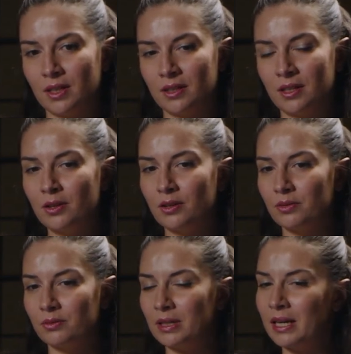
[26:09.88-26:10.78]
I think
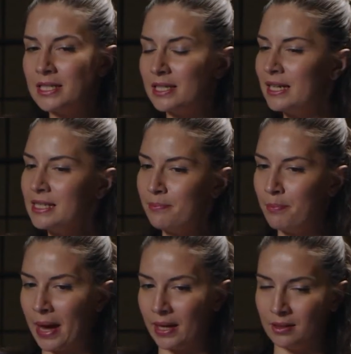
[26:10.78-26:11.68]
let's
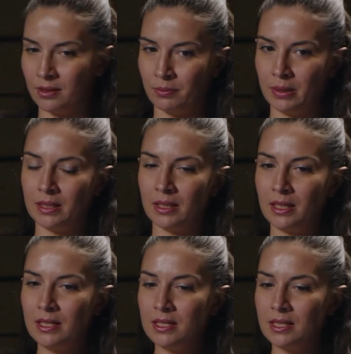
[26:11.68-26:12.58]
unpack it a bit
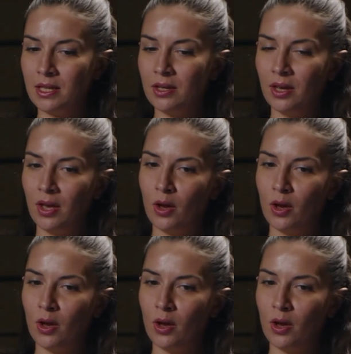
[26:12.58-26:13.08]
and let's see